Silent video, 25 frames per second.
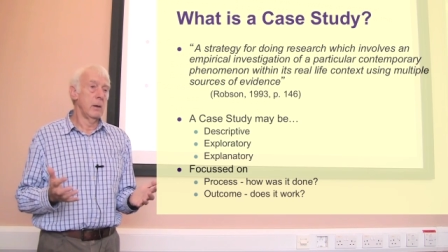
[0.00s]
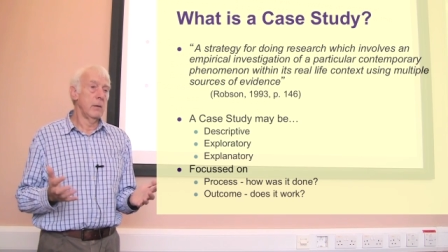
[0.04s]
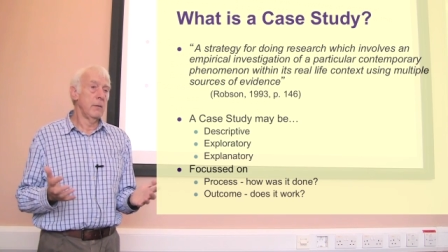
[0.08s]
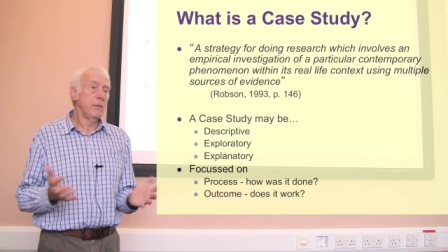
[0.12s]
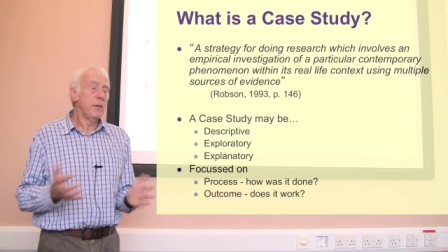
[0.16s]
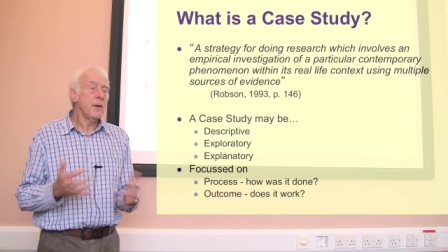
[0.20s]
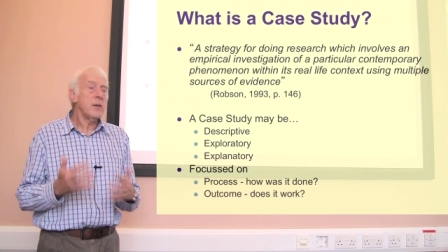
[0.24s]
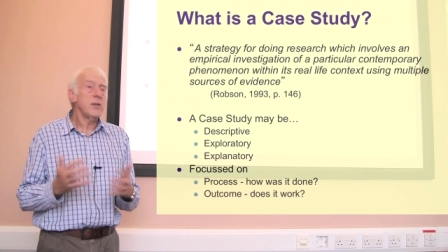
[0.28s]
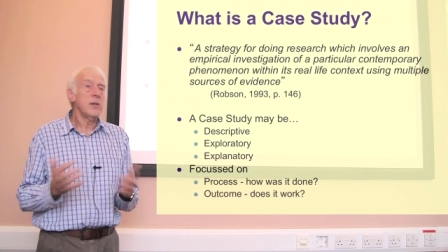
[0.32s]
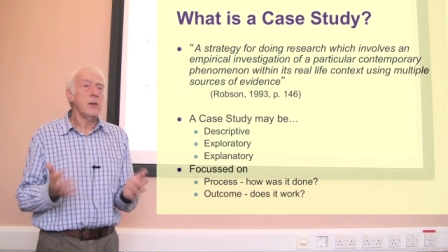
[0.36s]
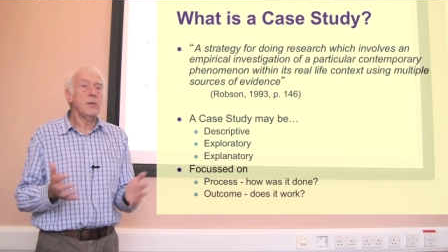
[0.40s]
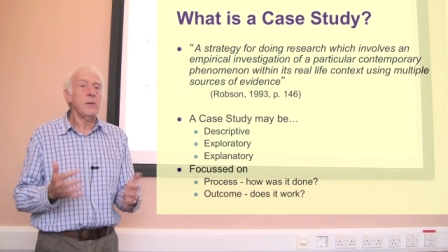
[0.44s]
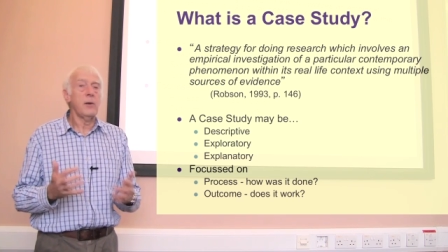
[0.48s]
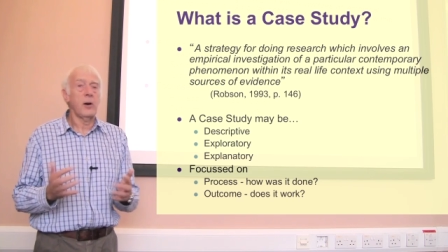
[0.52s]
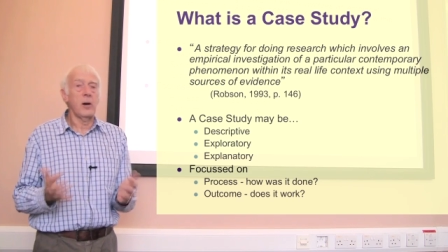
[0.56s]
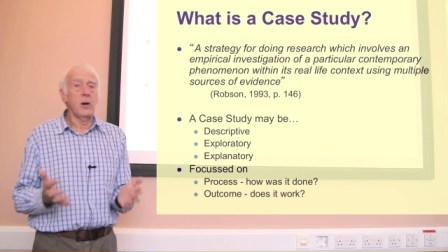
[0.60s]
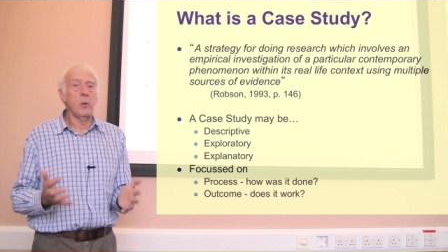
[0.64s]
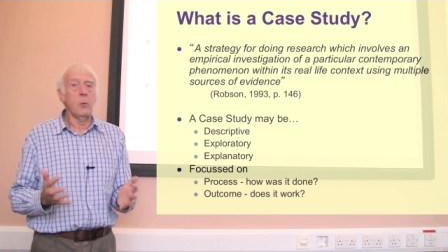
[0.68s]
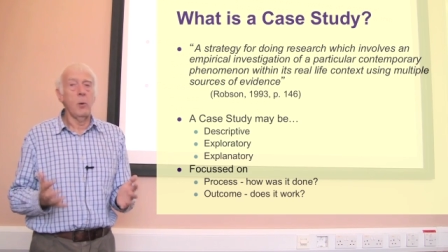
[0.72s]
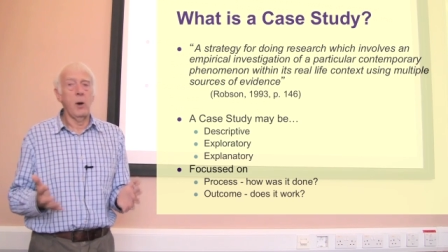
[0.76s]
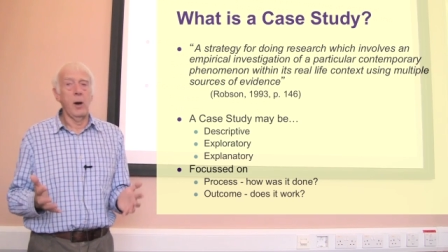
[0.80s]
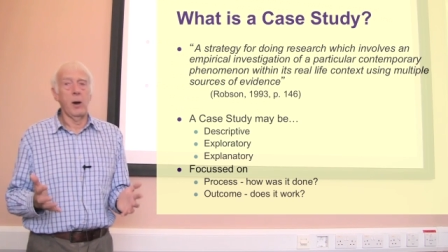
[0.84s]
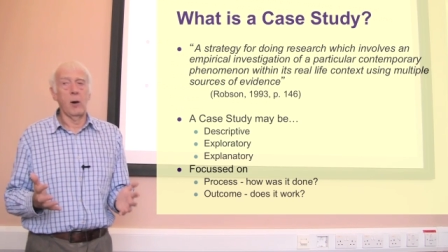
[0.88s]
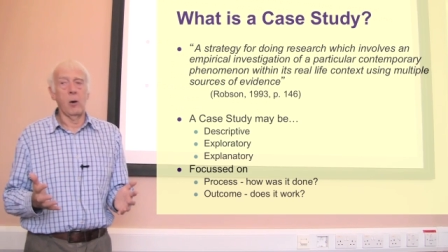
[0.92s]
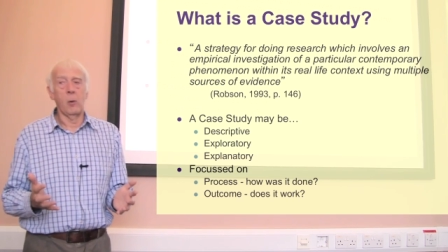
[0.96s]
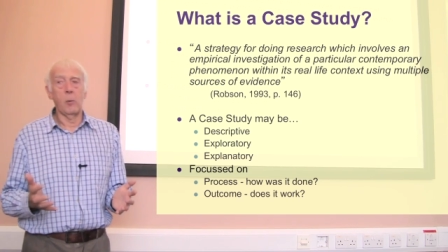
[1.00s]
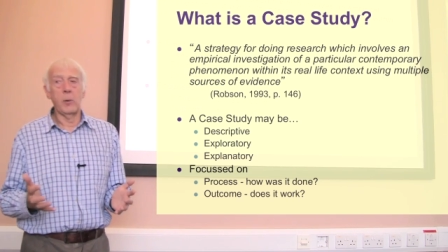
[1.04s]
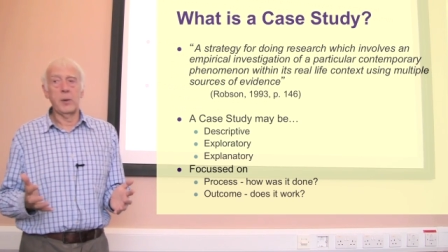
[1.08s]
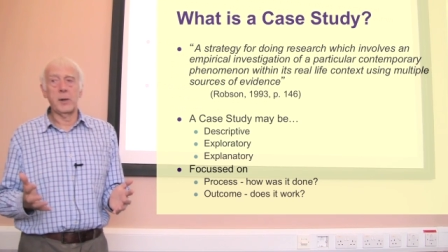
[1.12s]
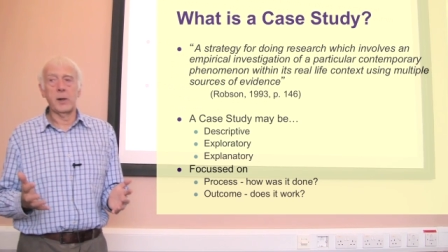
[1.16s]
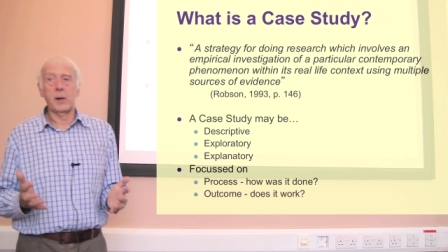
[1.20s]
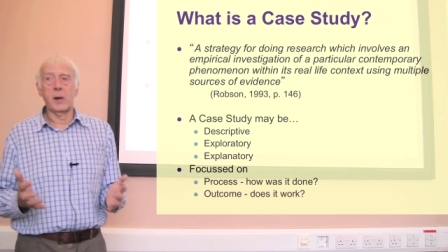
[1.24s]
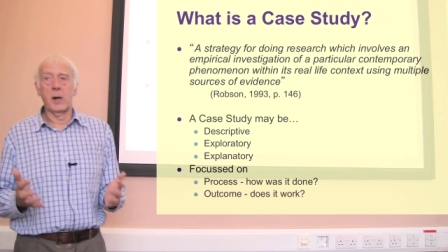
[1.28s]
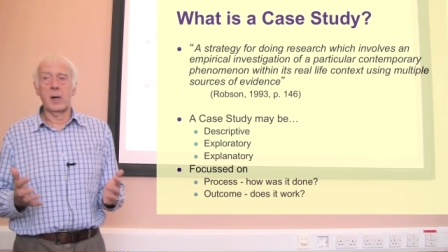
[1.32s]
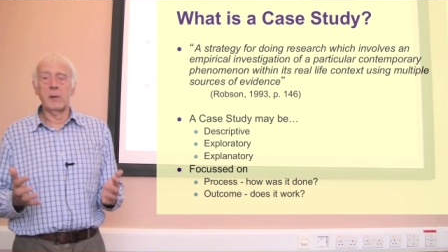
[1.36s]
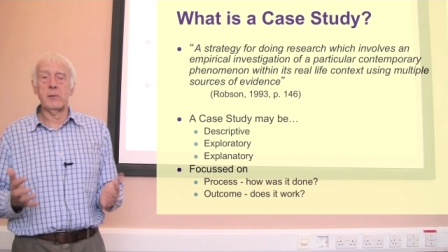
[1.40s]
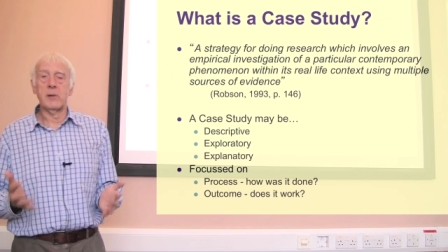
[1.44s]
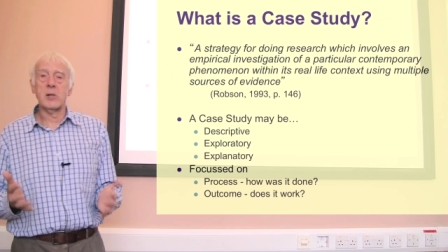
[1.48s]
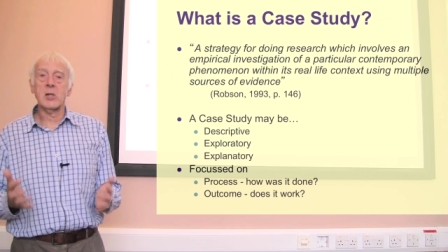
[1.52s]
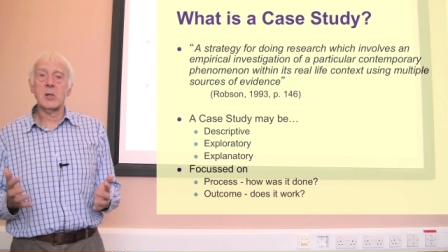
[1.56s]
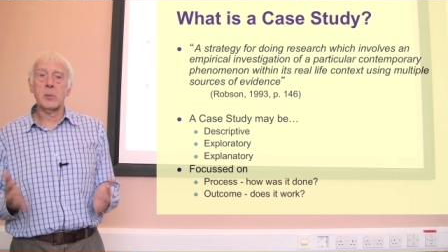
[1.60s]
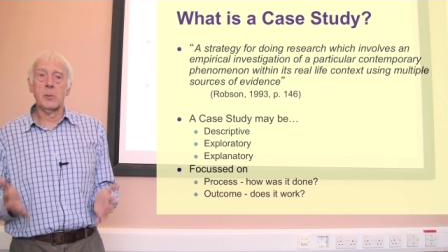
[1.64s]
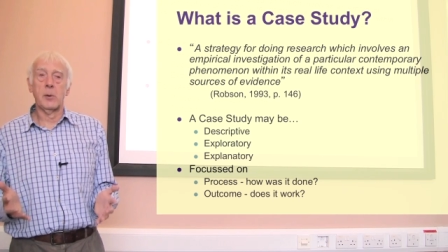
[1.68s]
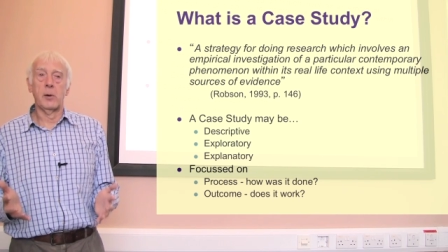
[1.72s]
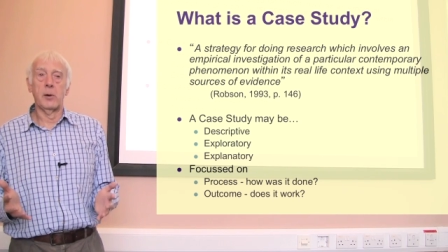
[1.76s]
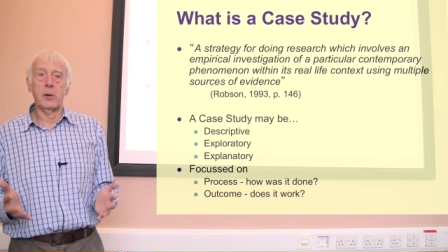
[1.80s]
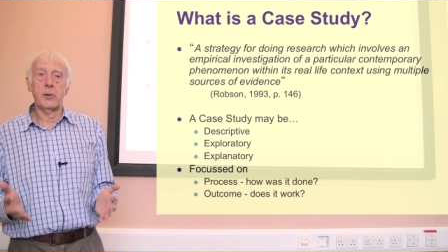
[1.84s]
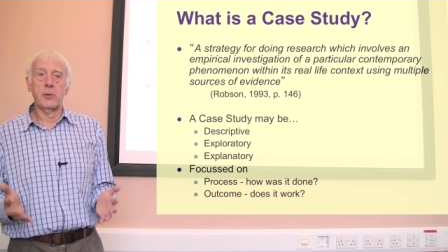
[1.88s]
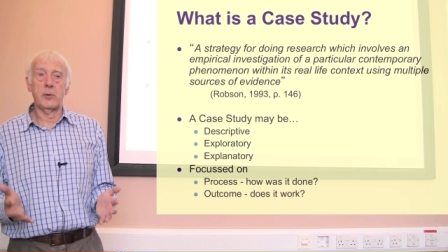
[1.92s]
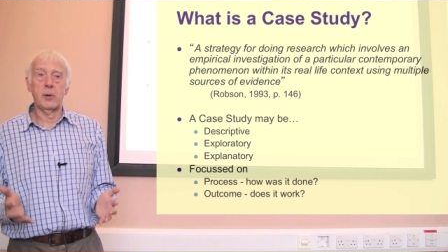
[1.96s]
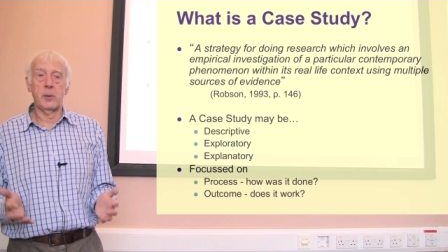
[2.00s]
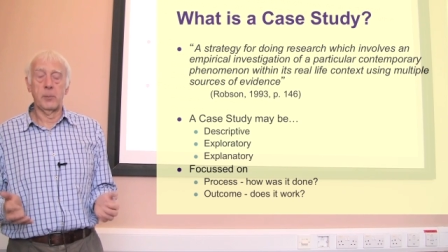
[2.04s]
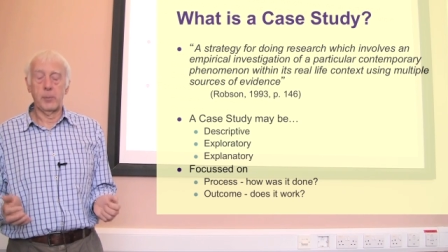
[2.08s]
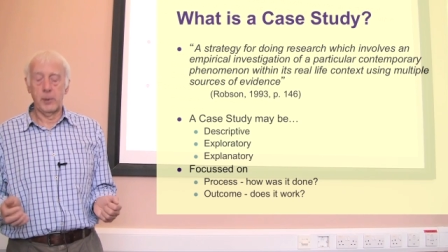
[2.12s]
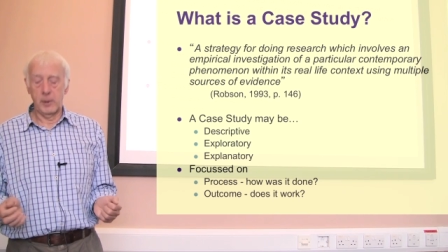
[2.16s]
fits in very well with the kind of exploratory